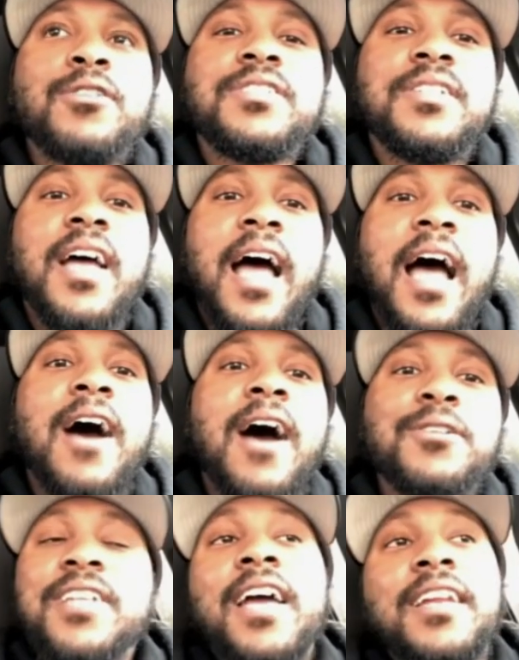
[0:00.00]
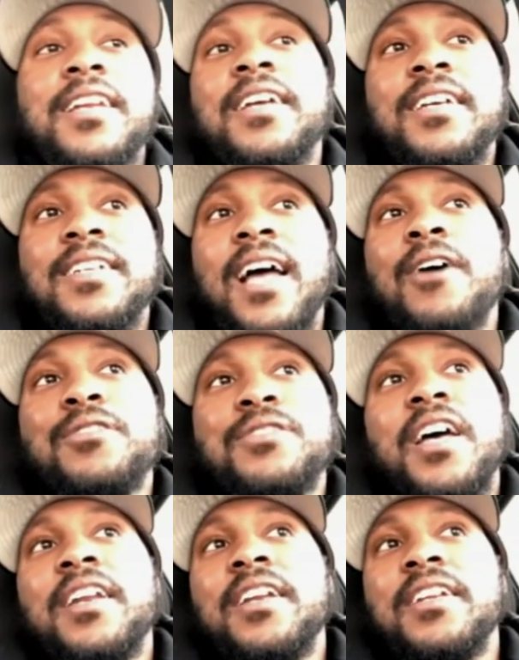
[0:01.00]
far as like I was outside
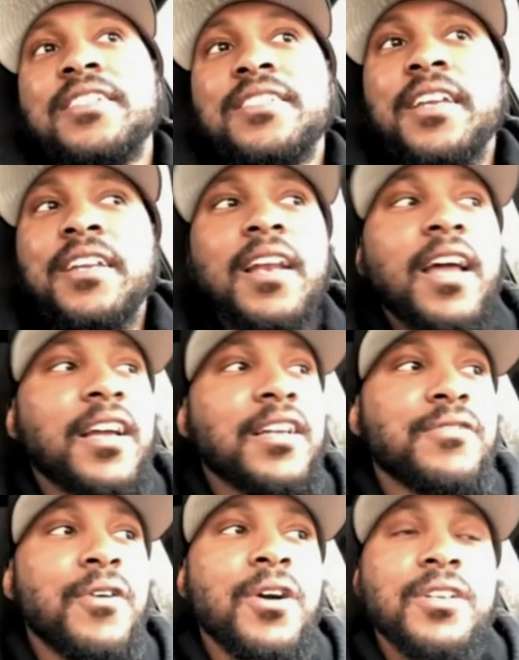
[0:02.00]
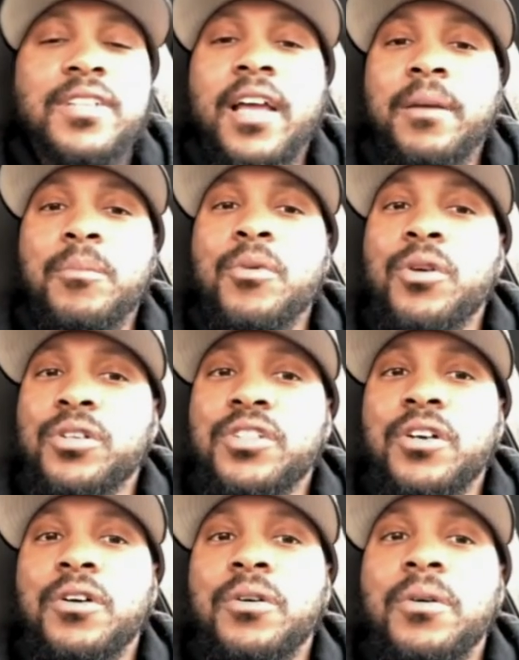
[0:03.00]
of the outside of the city, like as
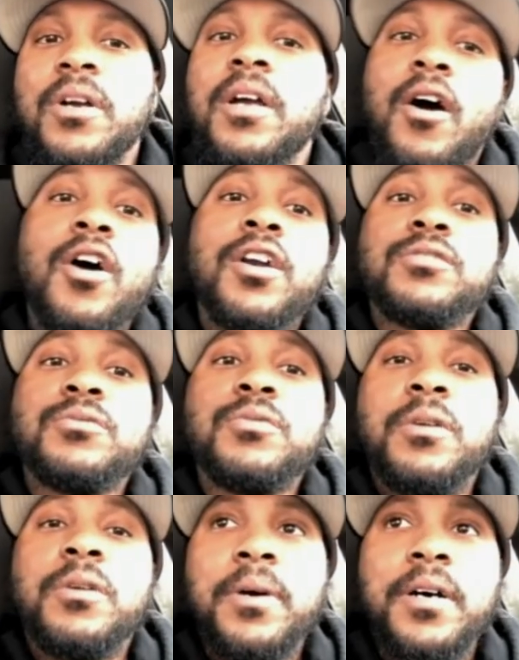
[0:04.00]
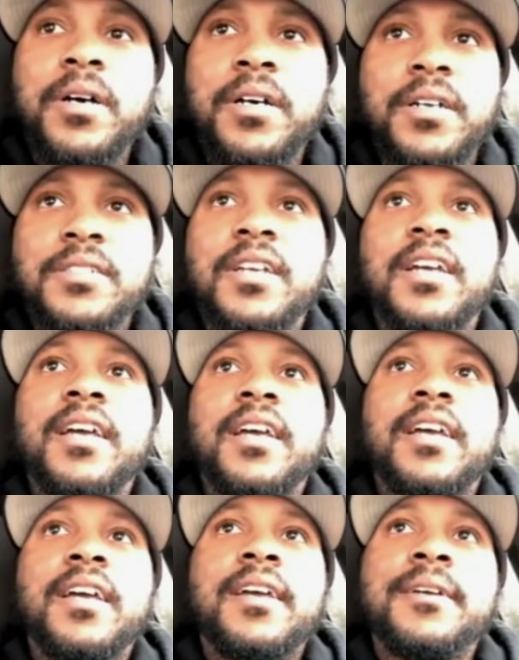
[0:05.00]
far as like more so artists with a
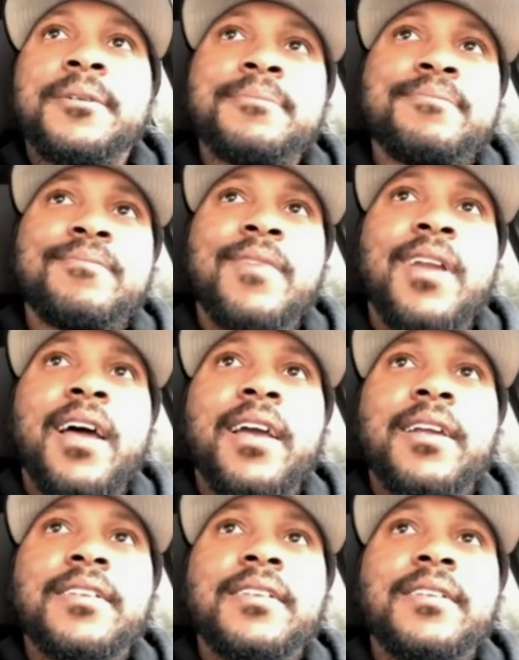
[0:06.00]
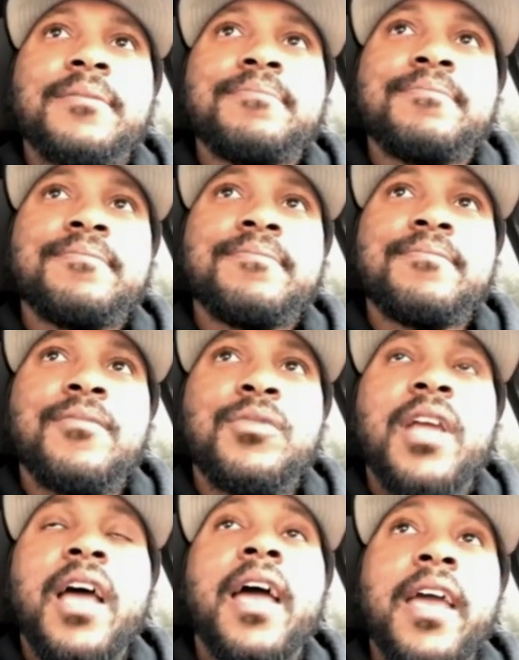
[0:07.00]
buzz, like
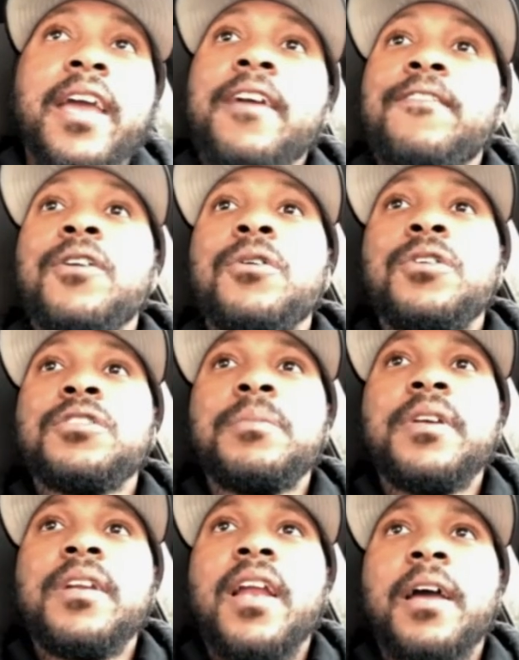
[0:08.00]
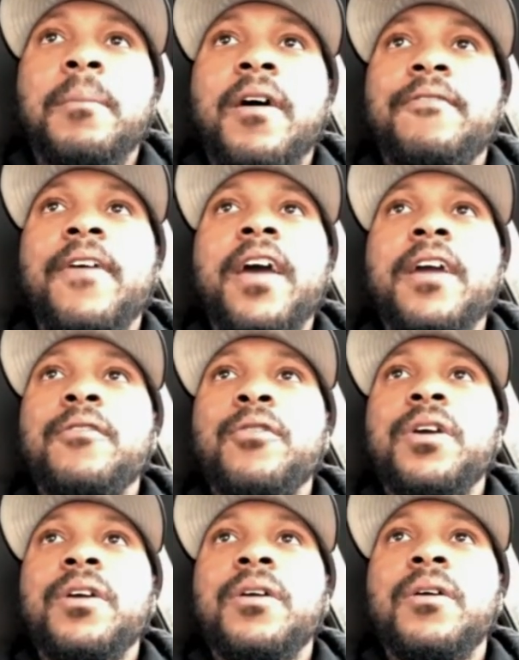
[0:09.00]
that influenced me.
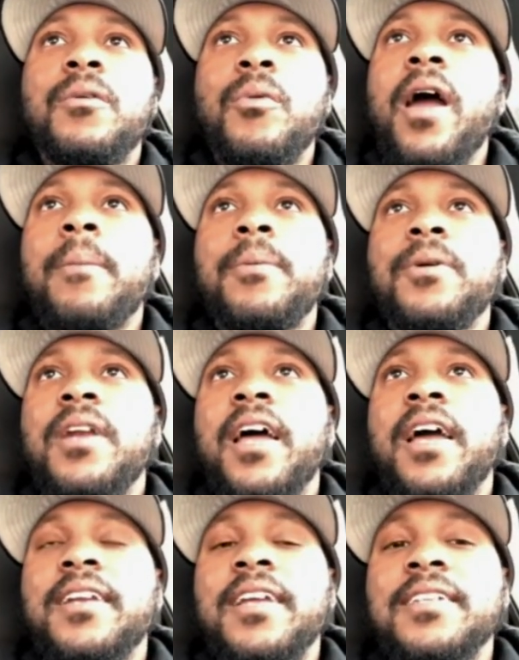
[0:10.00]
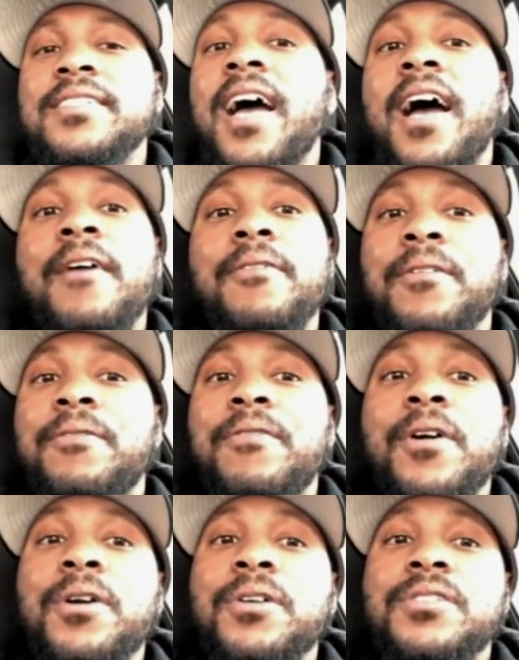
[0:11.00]
Like my favorite rapper, like they
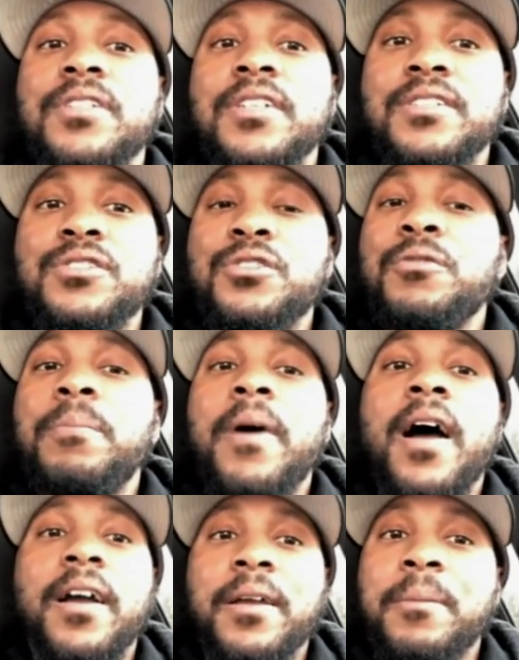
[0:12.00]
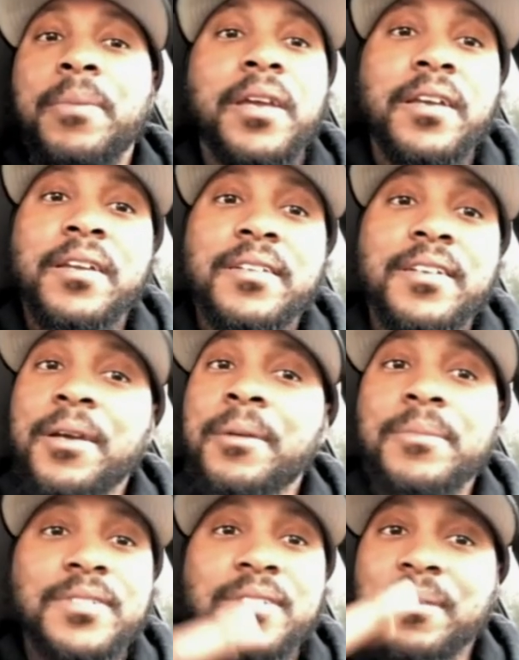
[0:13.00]
tied for first is Tupac
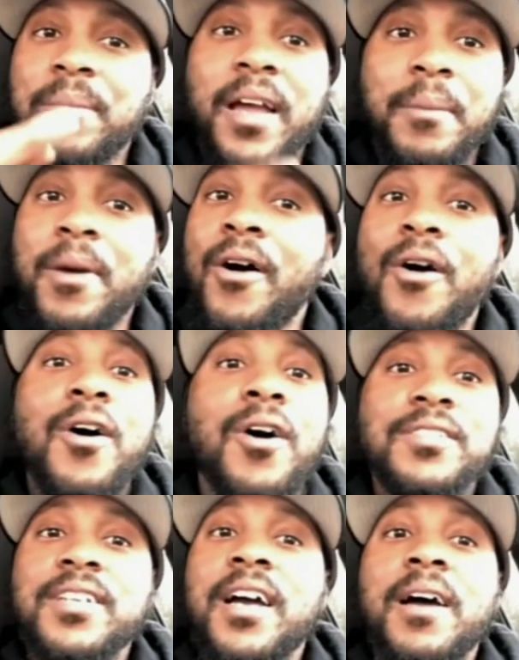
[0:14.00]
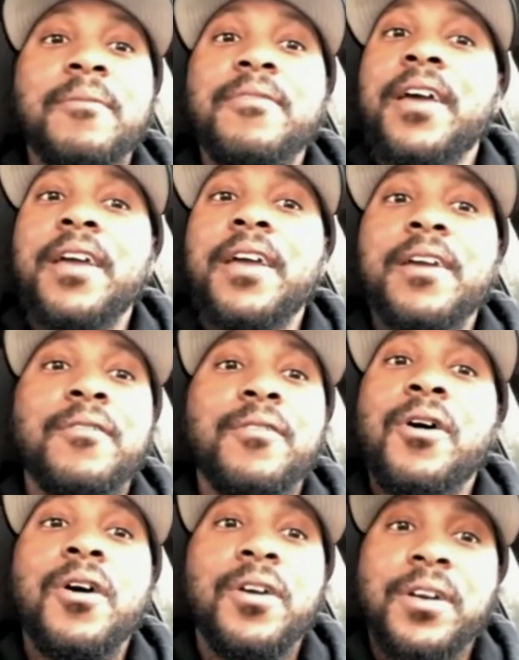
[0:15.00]
and Biggie. Them was like okay. my all
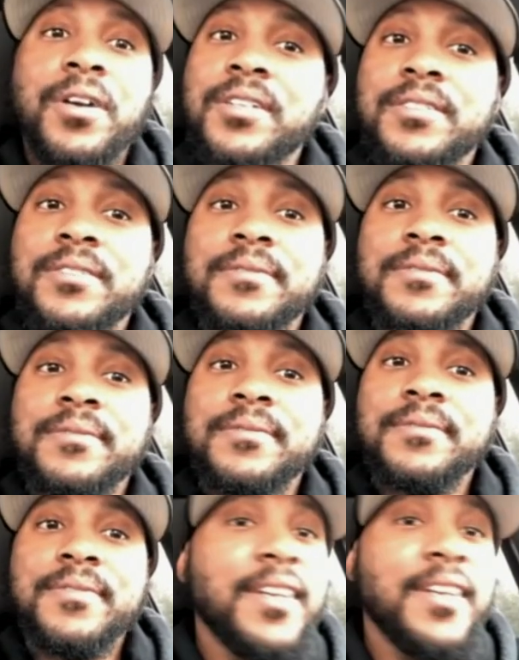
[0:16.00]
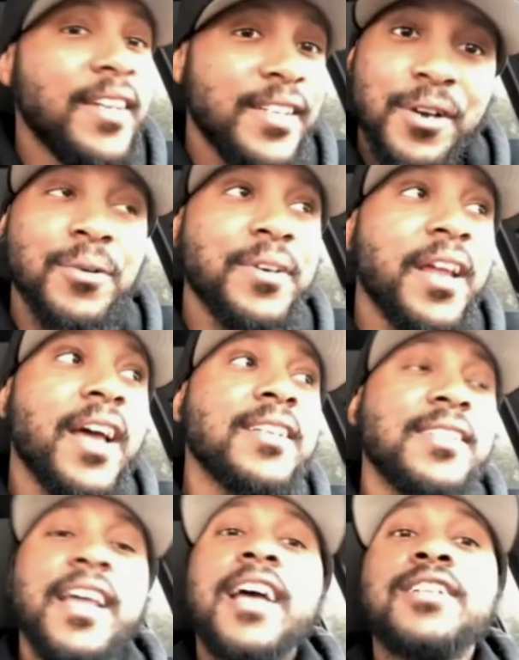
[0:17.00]
time favorite artists. All
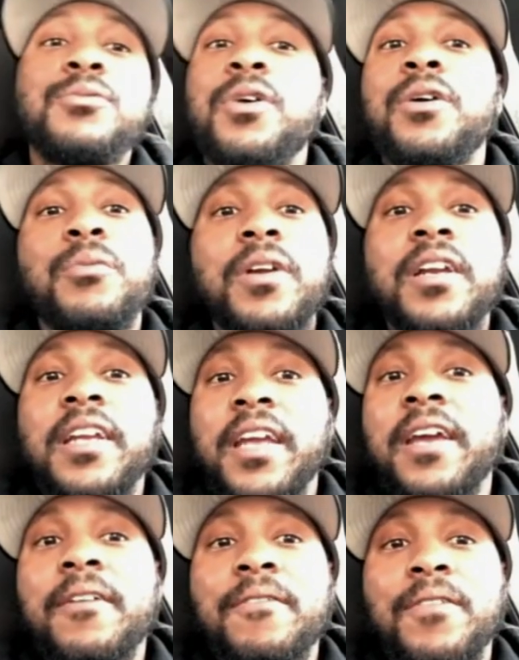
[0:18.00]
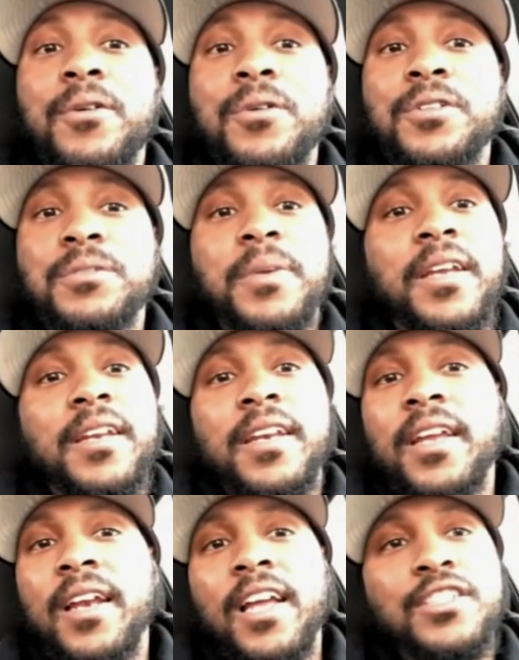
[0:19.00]
right. So that that's what really
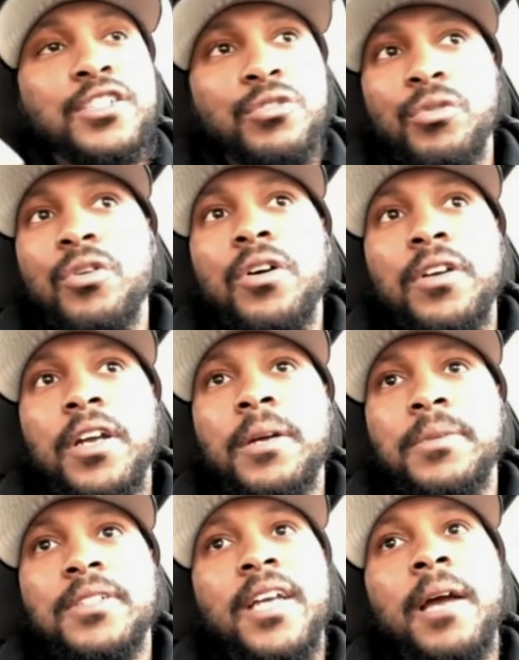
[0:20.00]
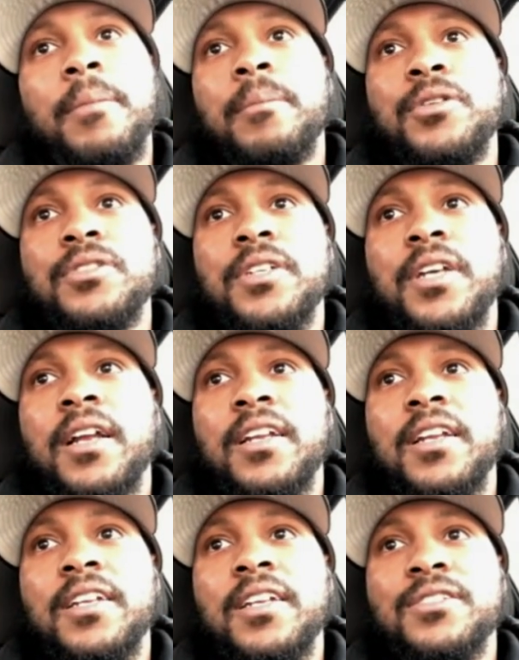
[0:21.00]
influenced me, and then like just growing up, the
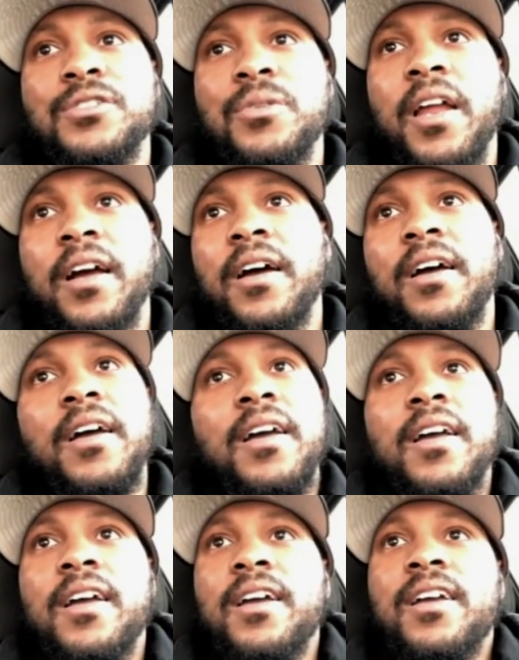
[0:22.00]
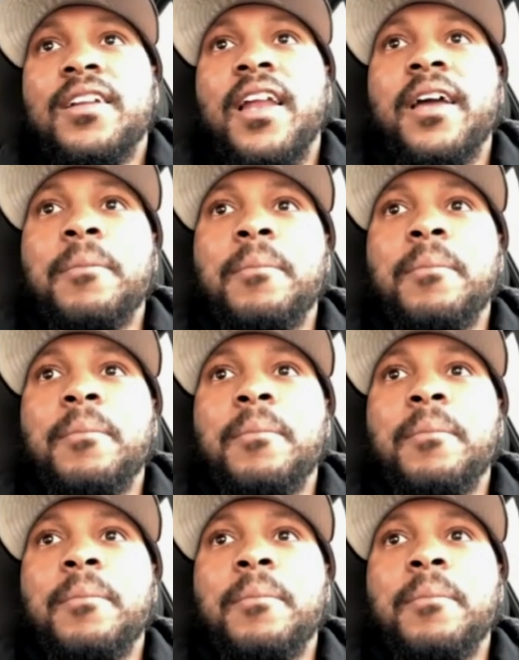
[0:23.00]
type of music I listened to, like I,